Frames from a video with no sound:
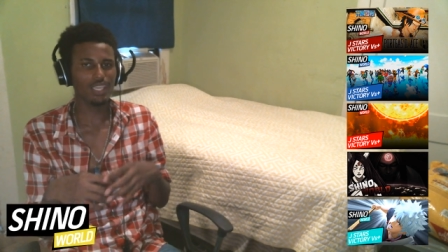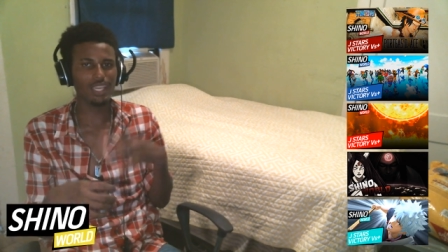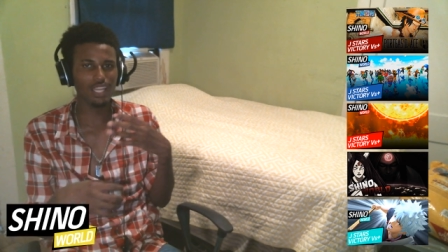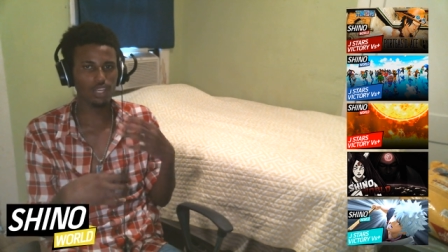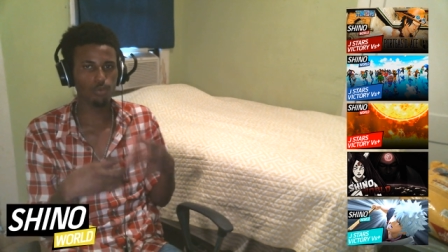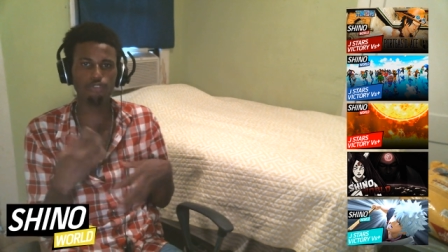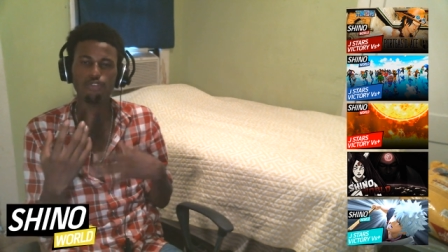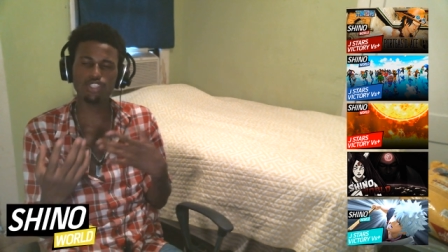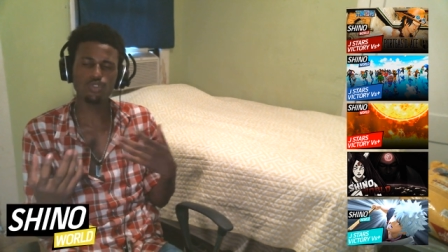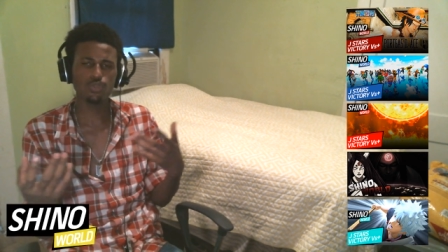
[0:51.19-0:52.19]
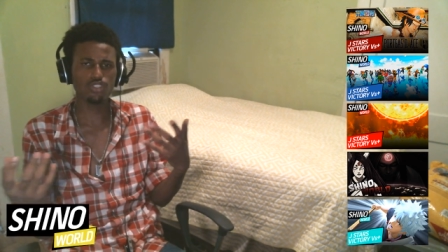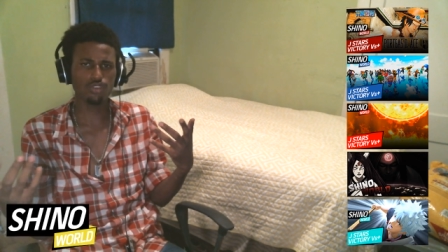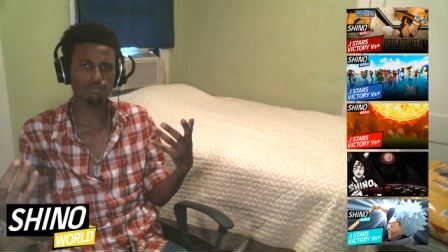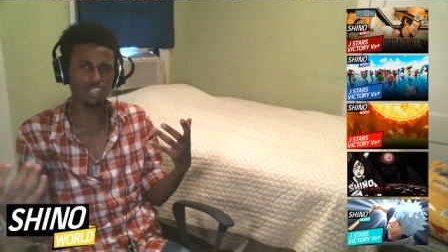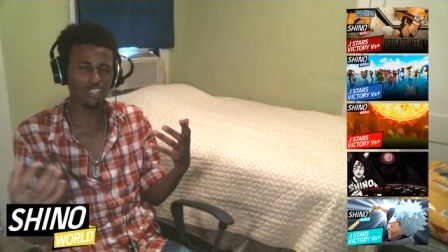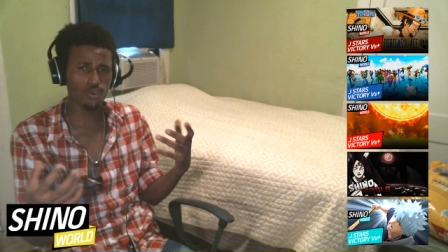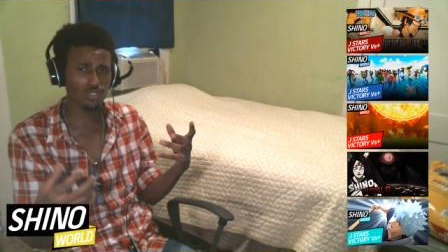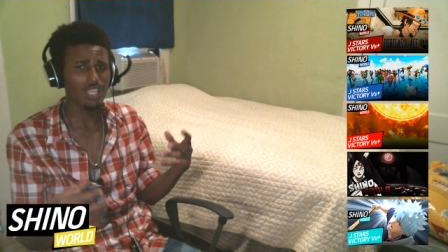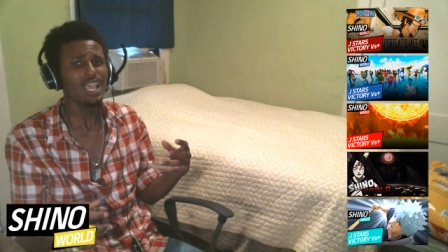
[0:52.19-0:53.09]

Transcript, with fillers: and kind of refresh you with certain videos